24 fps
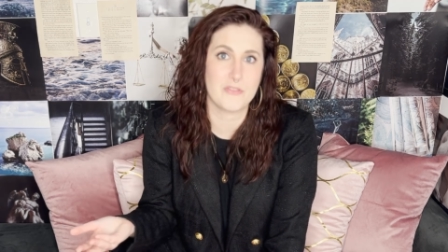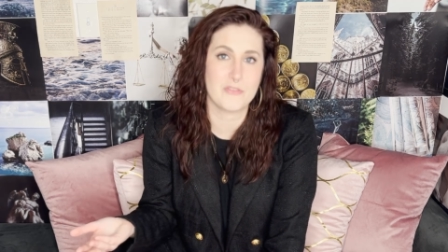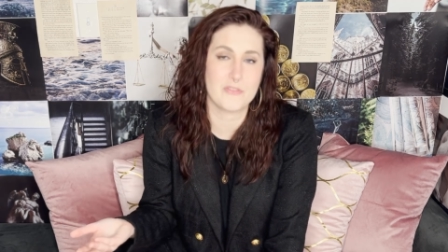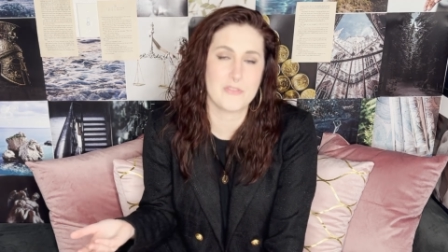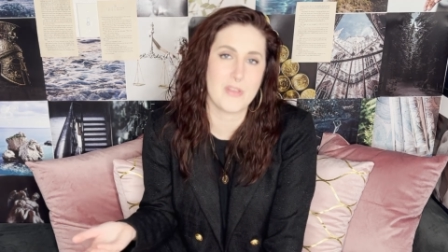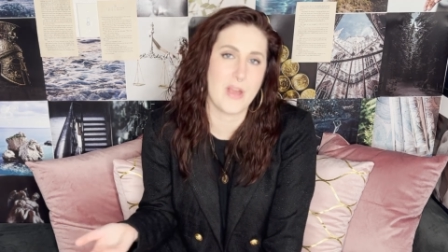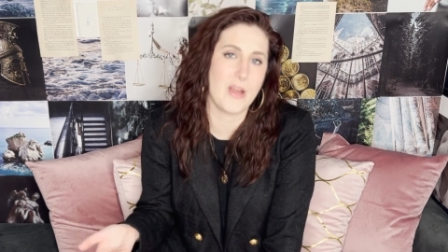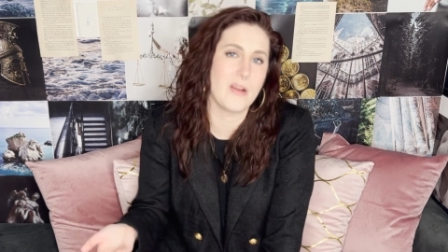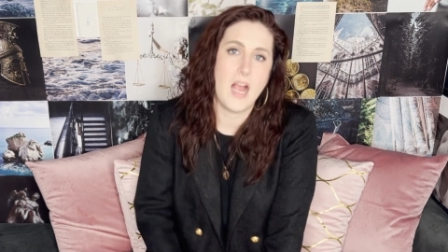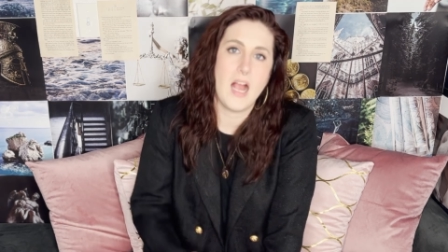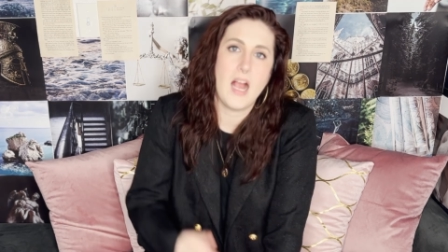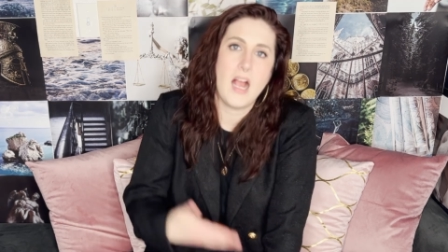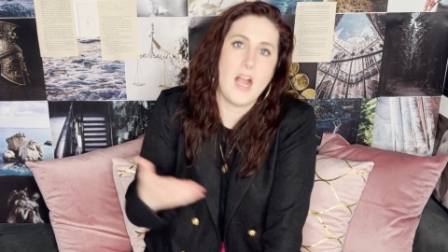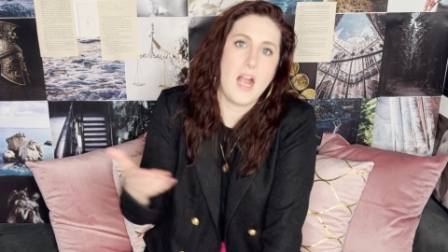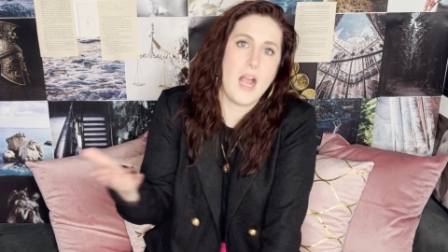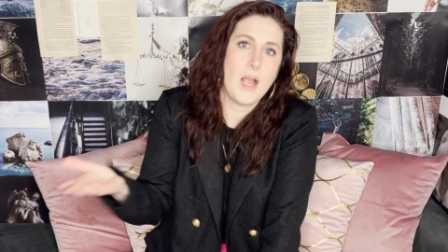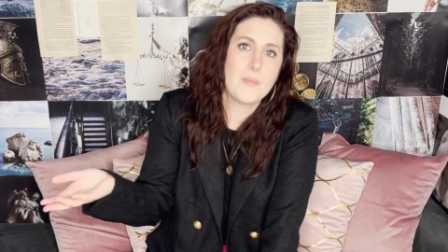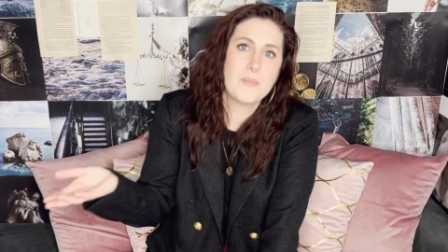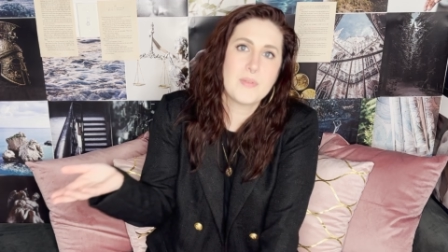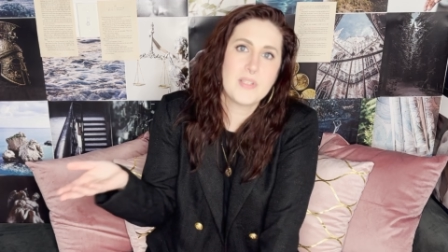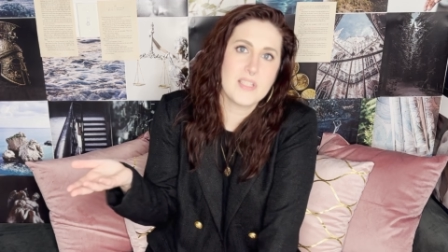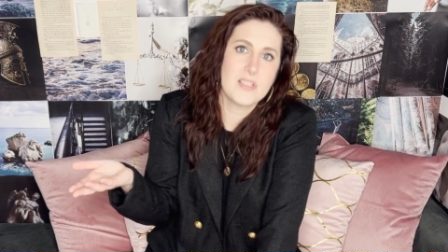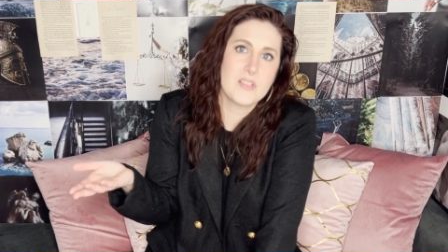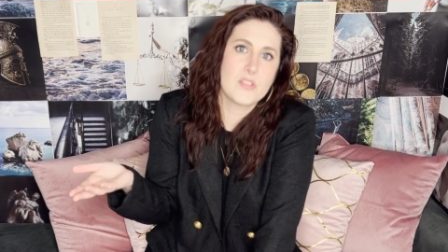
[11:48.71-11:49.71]
so I'm
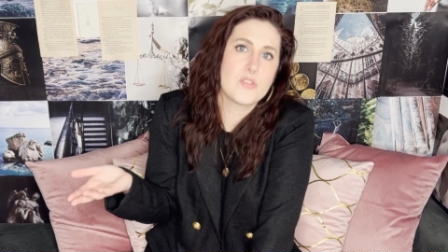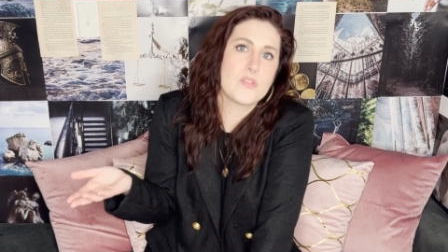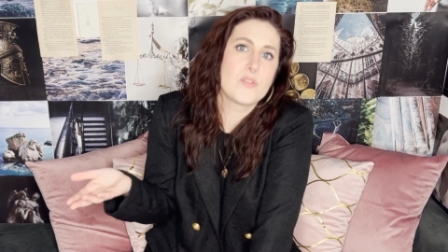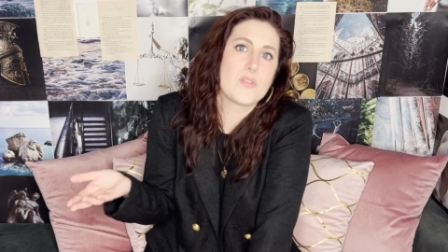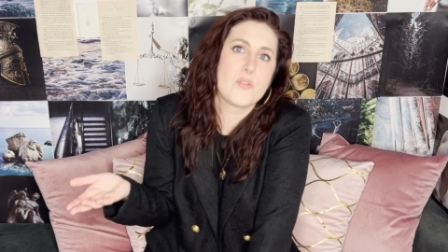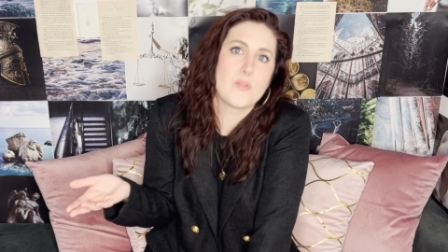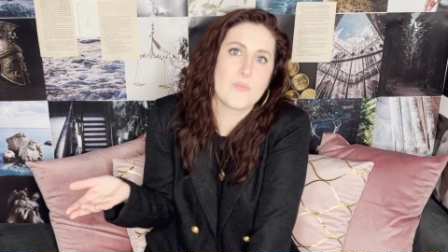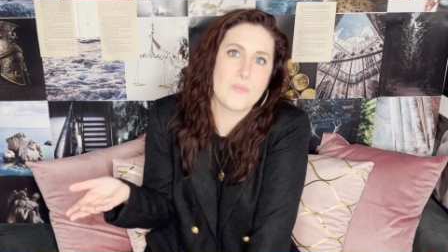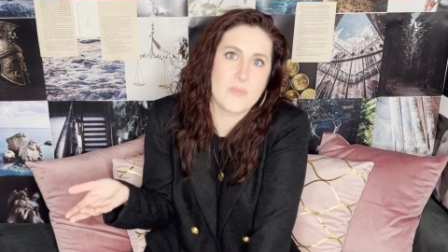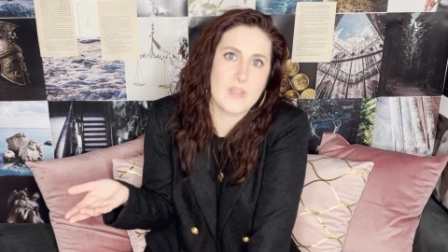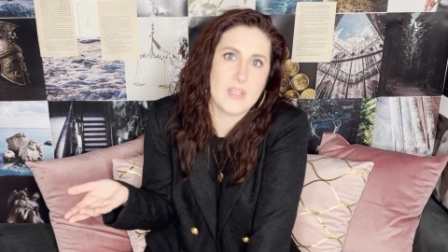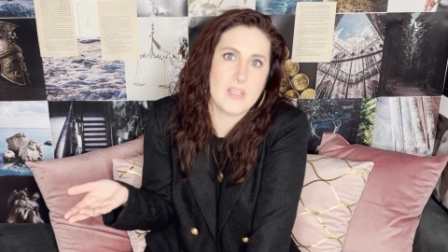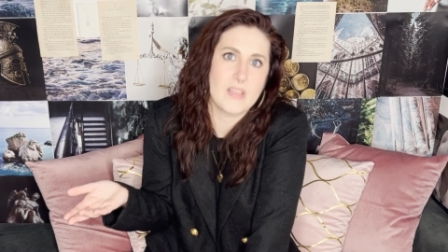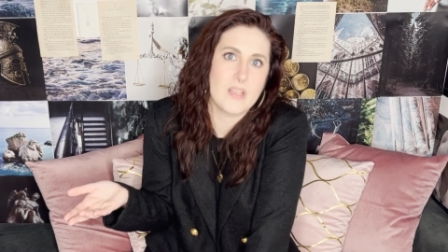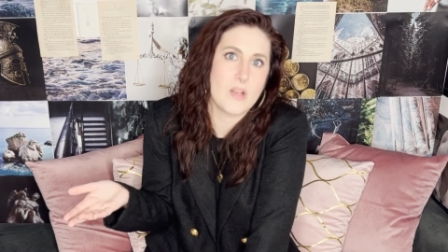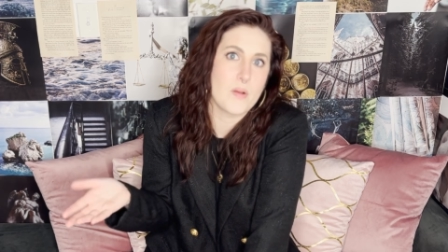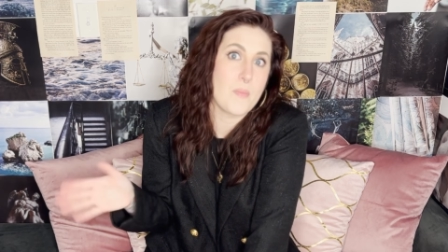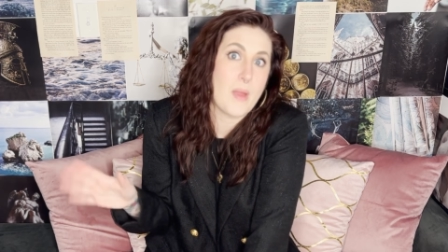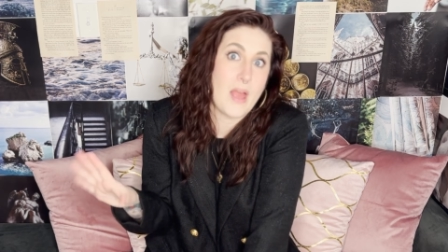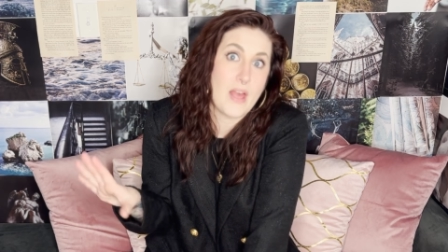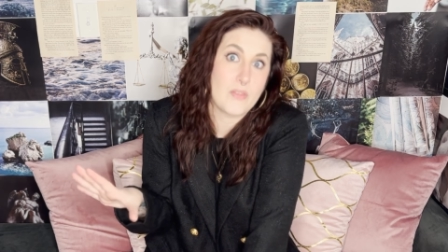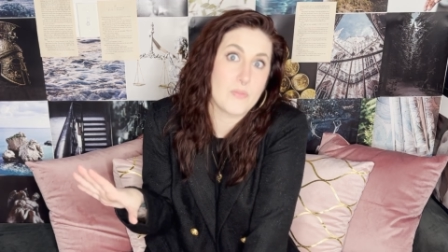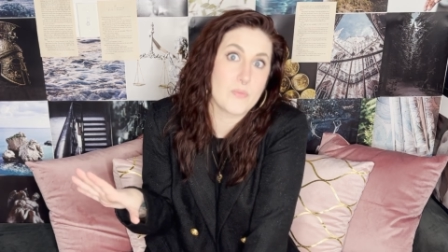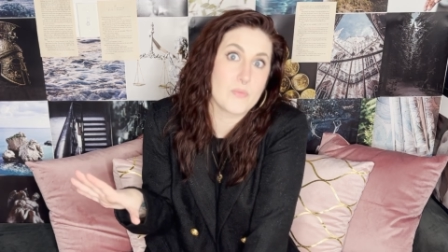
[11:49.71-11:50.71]
going to assume that their
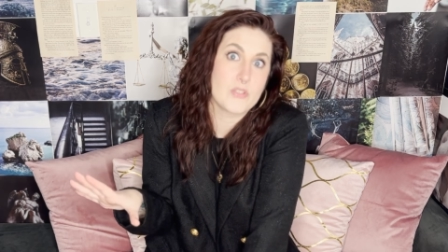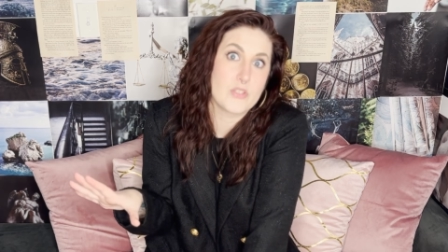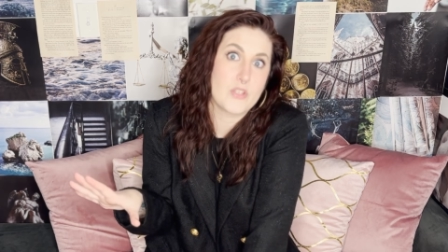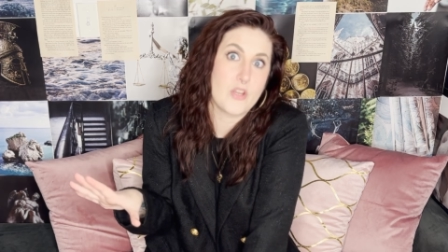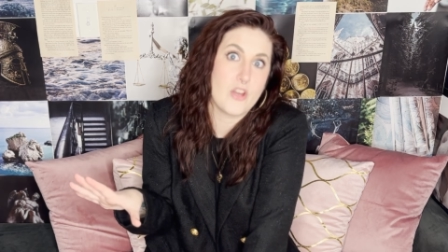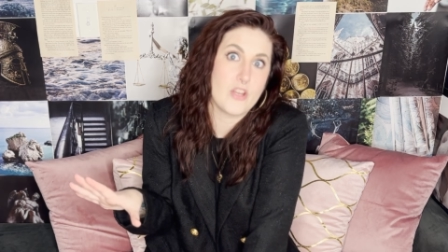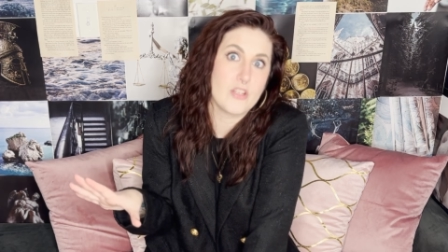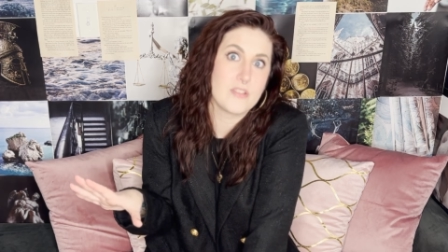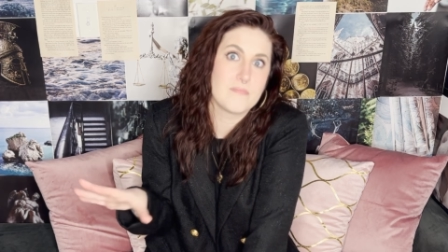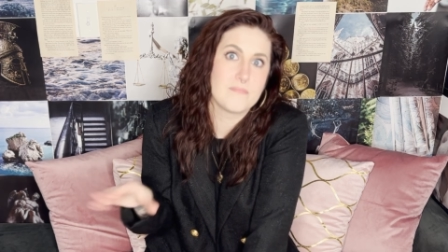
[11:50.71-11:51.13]
math was good.